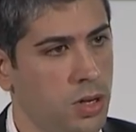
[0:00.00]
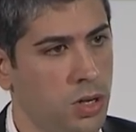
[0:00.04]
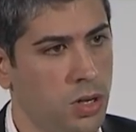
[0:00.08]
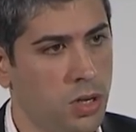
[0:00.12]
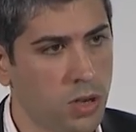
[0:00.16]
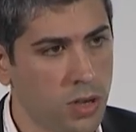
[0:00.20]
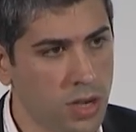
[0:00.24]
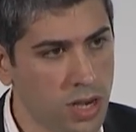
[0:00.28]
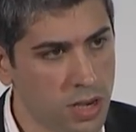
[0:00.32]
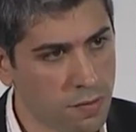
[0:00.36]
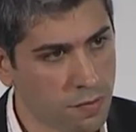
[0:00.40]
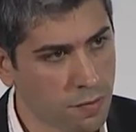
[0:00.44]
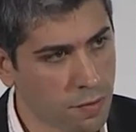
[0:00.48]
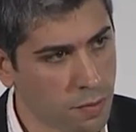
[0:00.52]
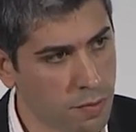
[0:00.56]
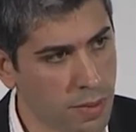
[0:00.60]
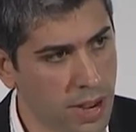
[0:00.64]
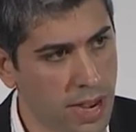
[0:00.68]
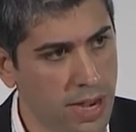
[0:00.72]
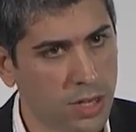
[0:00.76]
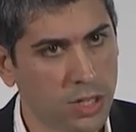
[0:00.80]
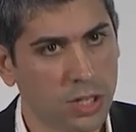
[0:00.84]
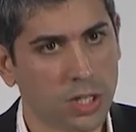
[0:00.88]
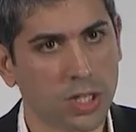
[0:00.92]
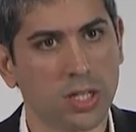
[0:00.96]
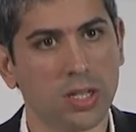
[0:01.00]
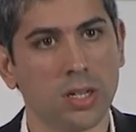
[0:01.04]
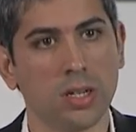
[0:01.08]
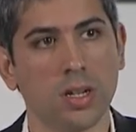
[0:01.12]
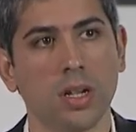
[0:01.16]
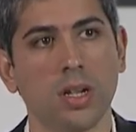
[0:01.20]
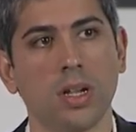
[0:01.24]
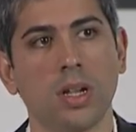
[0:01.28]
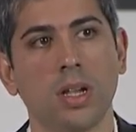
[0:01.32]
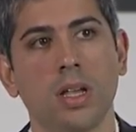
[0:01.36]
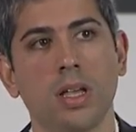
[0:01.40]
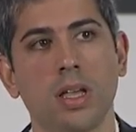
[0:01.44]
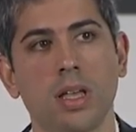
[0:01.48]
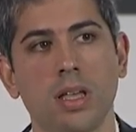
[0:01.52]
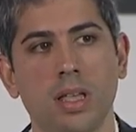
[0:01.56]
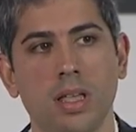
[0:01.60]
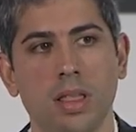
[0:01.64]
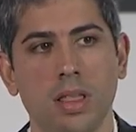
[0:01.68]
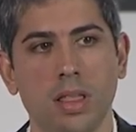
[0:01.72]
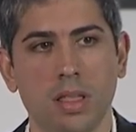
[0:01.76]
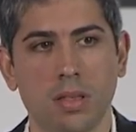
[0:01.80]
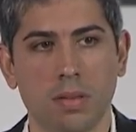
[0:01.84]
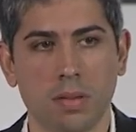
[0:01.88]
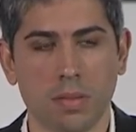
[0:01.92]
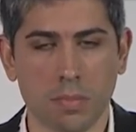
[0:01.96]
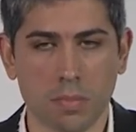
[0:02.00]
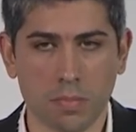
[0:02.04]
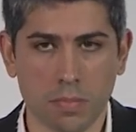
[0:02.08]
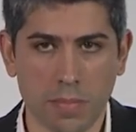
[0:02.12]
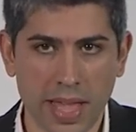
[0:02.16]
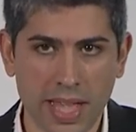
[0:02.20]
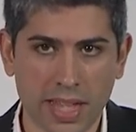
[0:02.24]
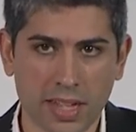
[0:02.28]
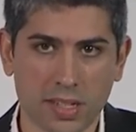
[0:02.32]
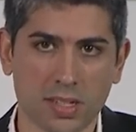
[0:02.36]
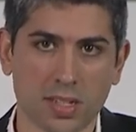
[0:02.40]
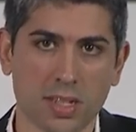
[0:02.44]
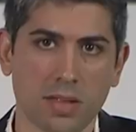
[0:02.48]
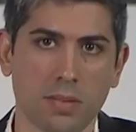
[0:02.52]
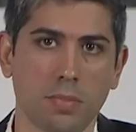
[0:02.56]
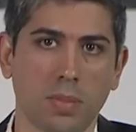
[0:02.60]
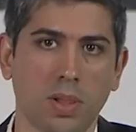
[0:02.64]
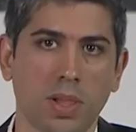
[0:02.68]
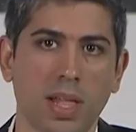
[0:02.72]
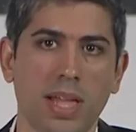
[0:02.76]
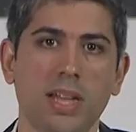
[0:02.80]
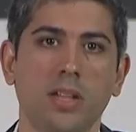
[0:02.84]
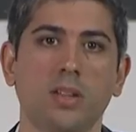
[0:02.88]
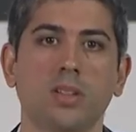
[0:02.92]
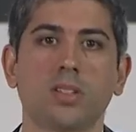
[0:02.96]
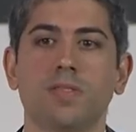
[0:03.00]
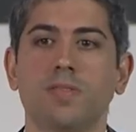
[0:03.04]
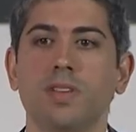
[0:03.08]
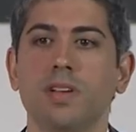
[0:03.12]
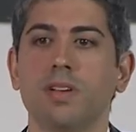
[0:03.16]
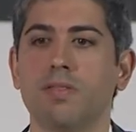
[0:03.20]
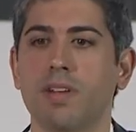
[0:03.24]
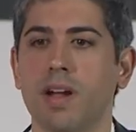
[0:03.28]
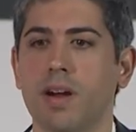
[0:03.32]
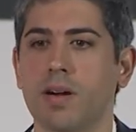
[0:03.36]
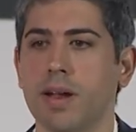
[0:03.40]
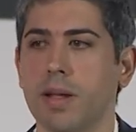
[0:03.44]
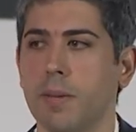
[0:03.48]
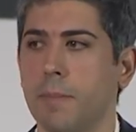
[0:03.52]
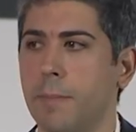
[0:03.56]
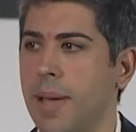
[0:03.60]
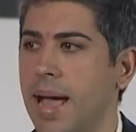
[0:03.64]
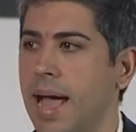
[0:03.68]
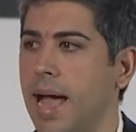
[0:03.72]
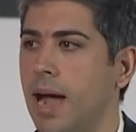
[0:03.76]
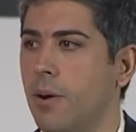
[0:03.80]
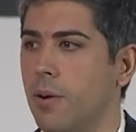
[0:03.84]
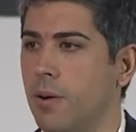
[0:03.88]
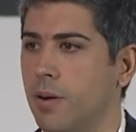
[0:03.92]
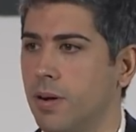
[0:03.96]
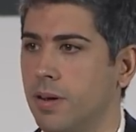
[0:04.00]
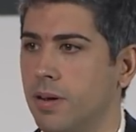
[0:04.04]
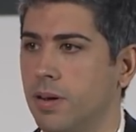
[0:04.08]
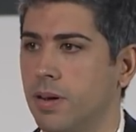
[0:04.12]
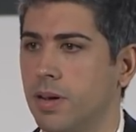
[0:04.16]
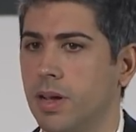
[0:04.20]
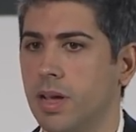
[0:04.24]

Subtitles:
Good information makes millennials feel very empowered.